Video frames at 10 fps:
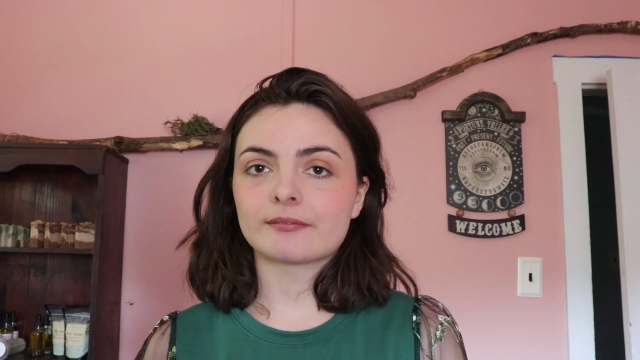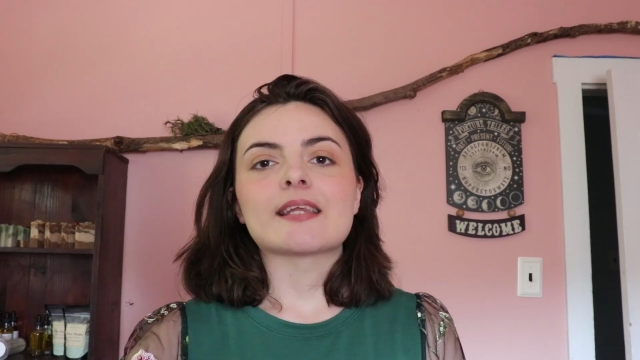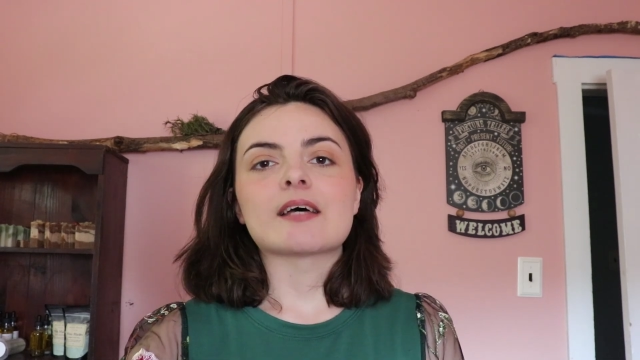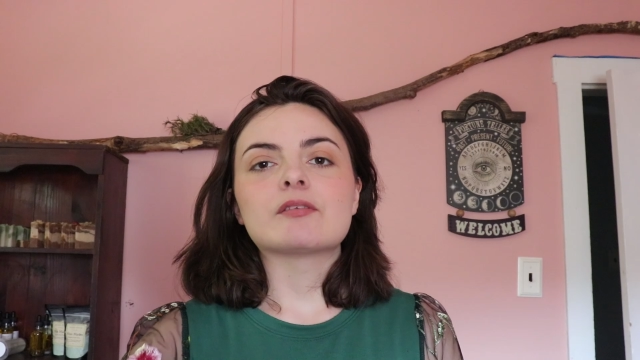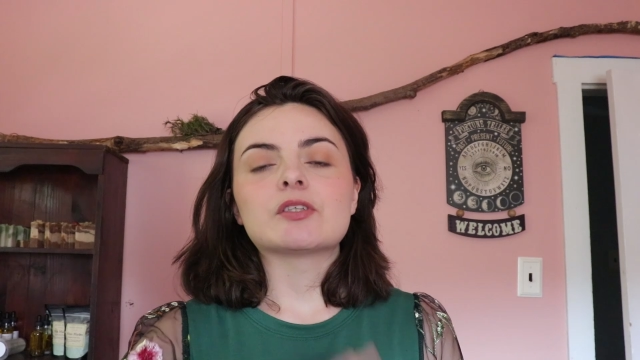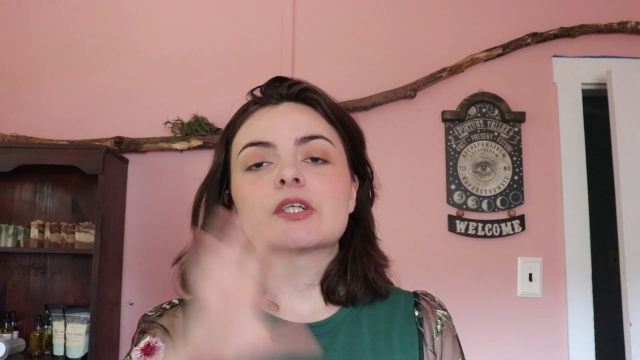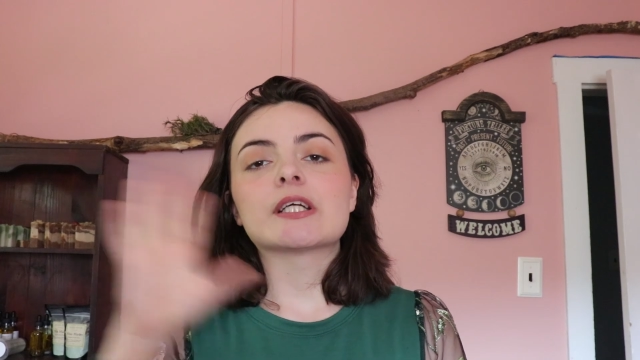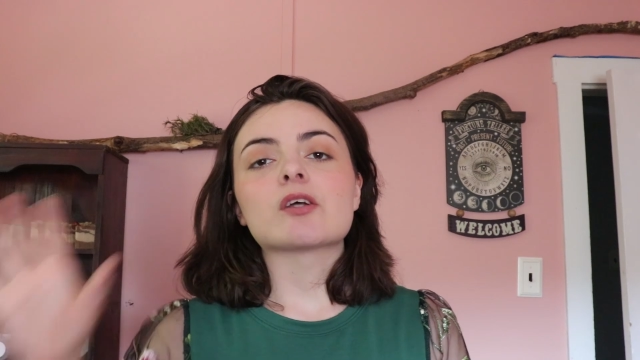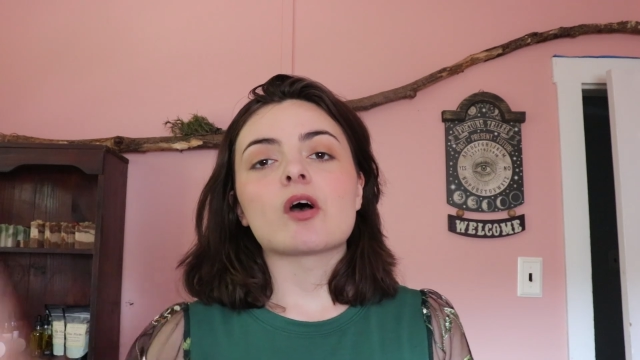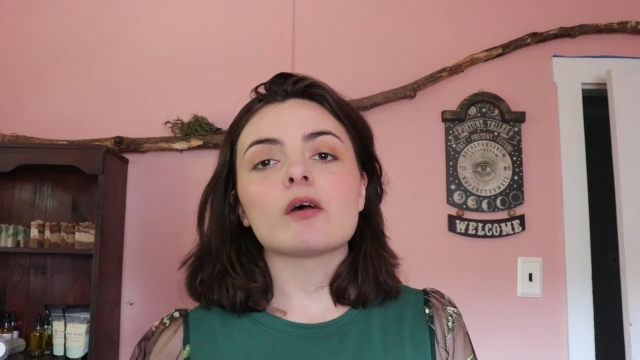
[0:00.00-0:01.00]
Lavender
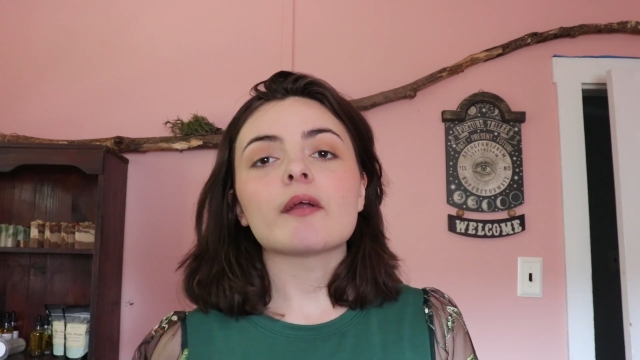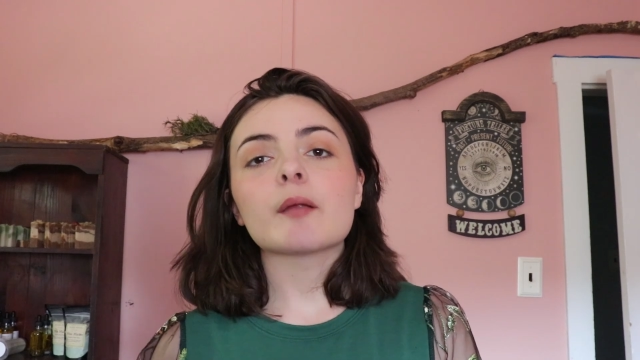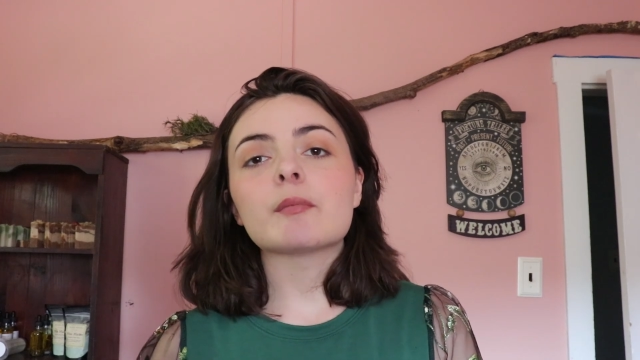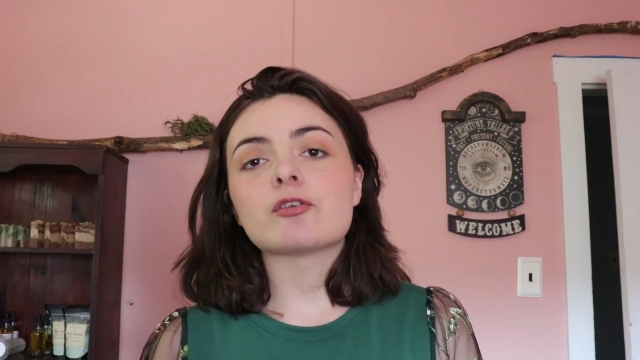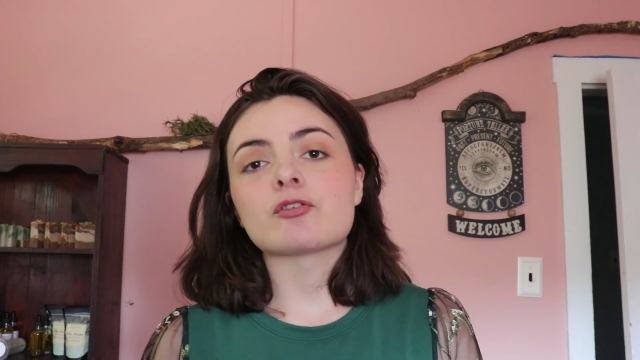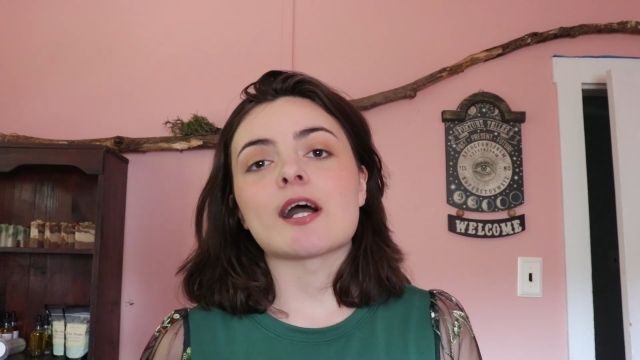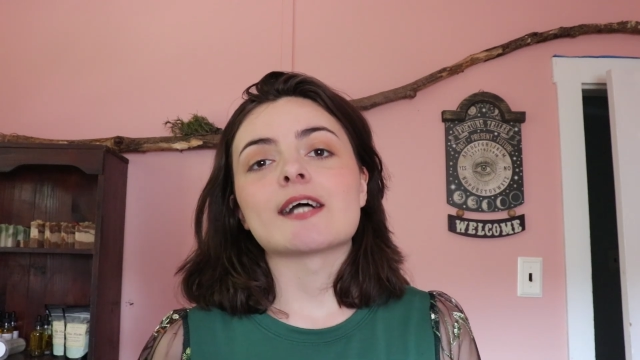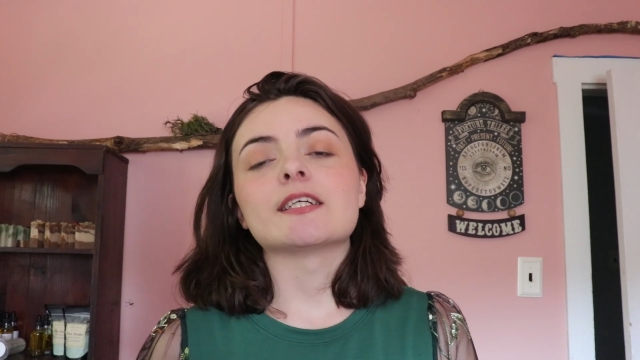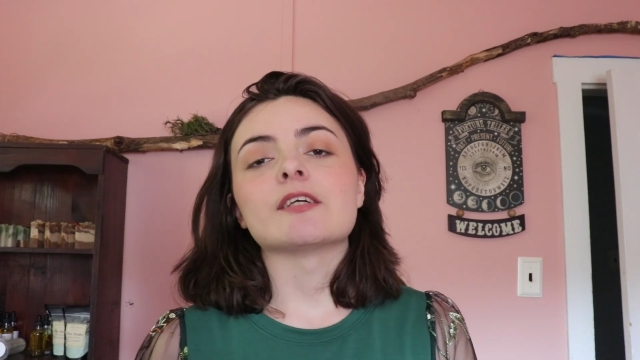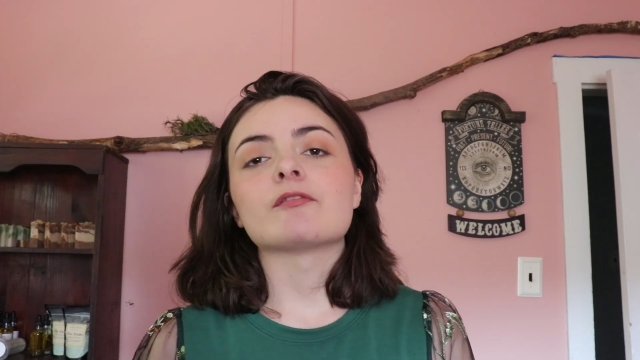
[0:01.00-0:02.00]
can also be
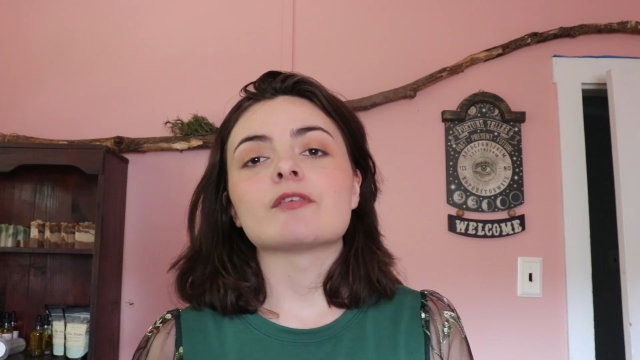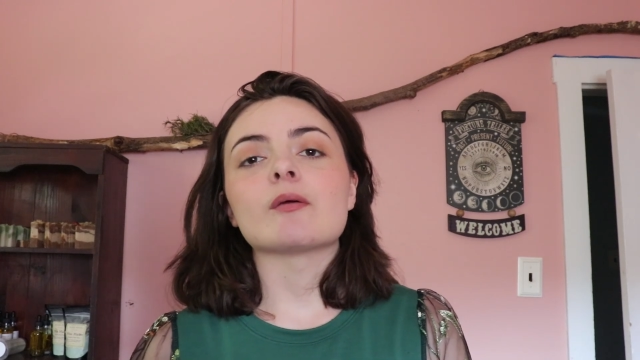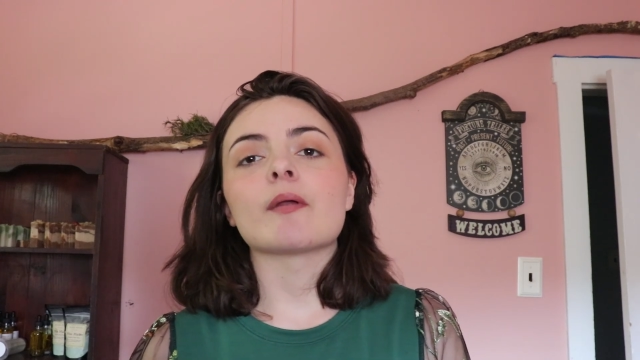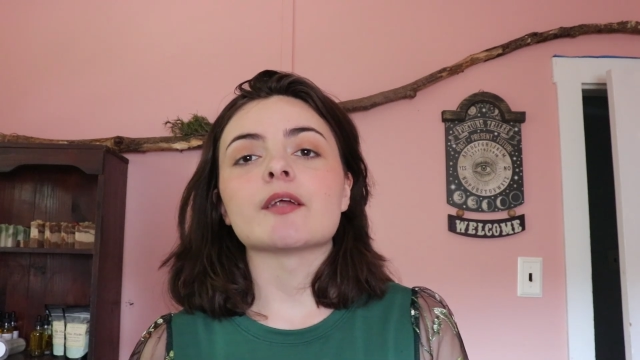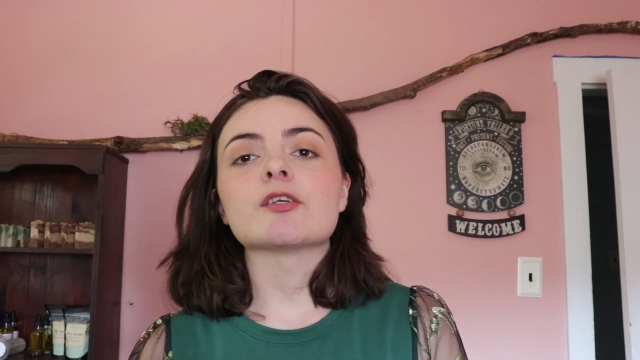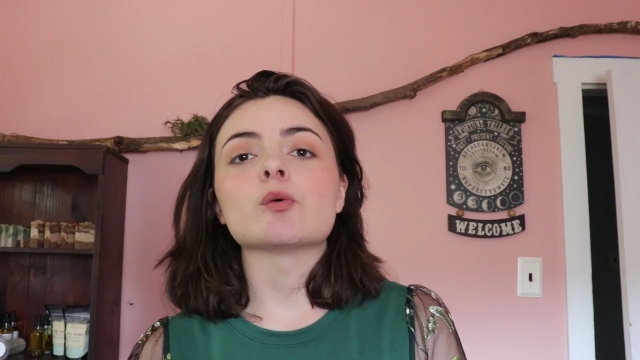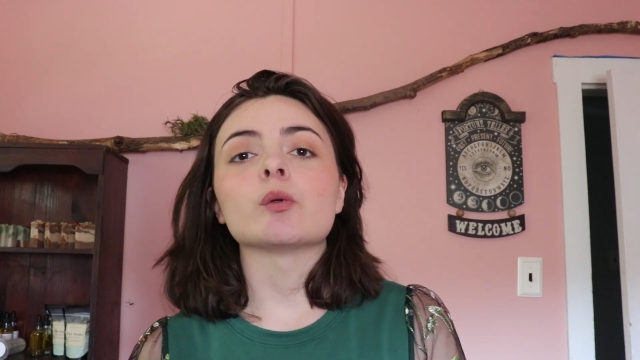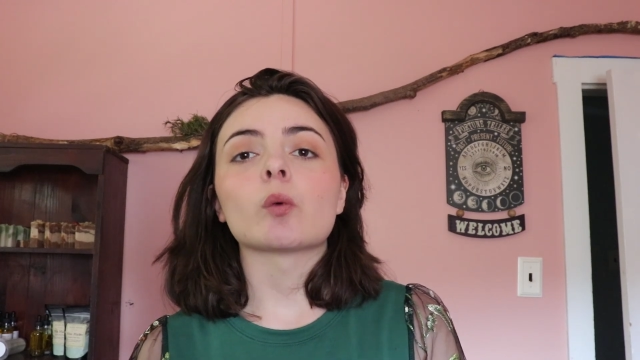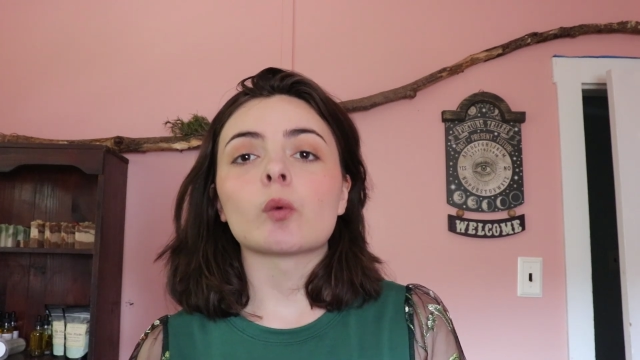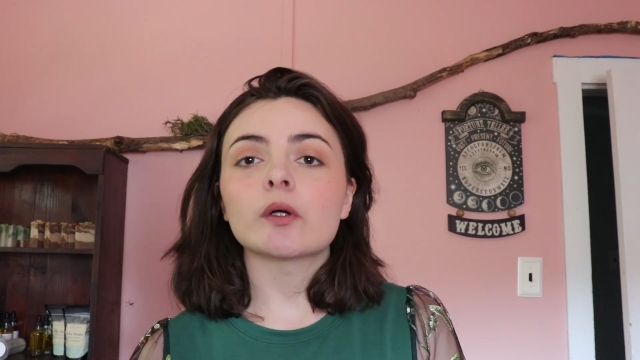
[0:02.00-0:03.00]
dried and infused into
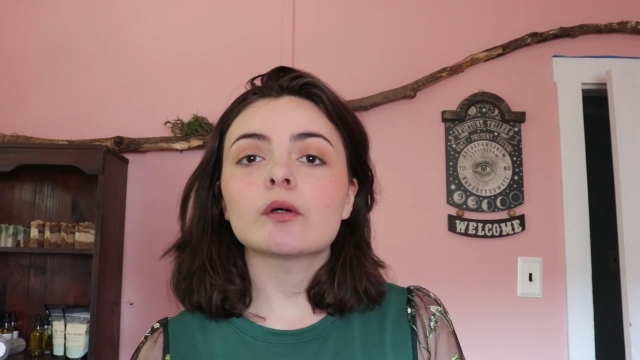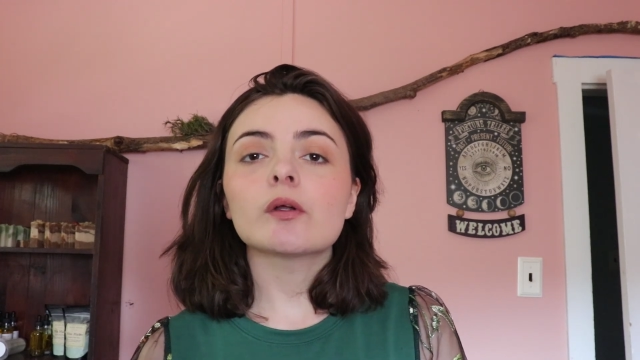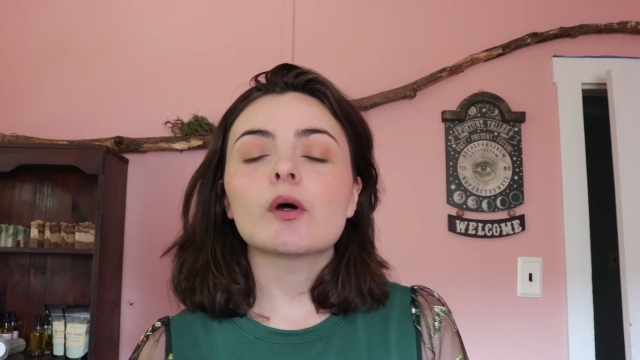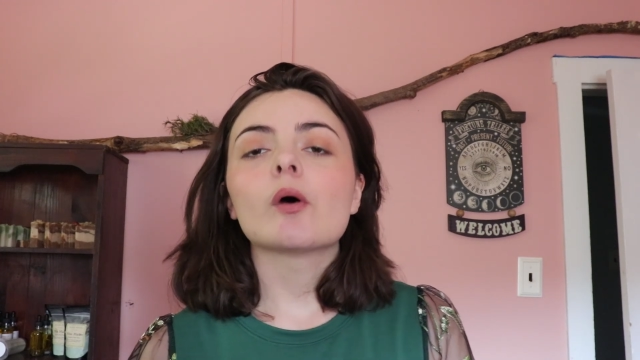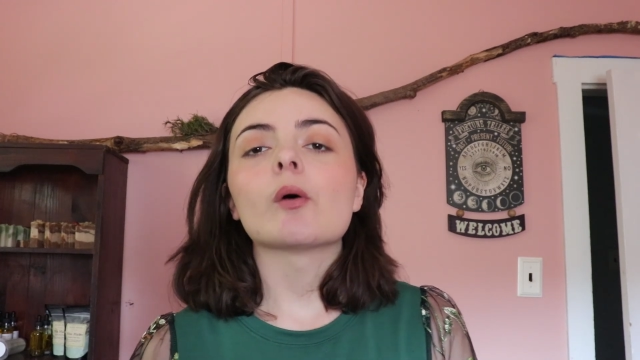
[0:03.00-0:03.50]
an oil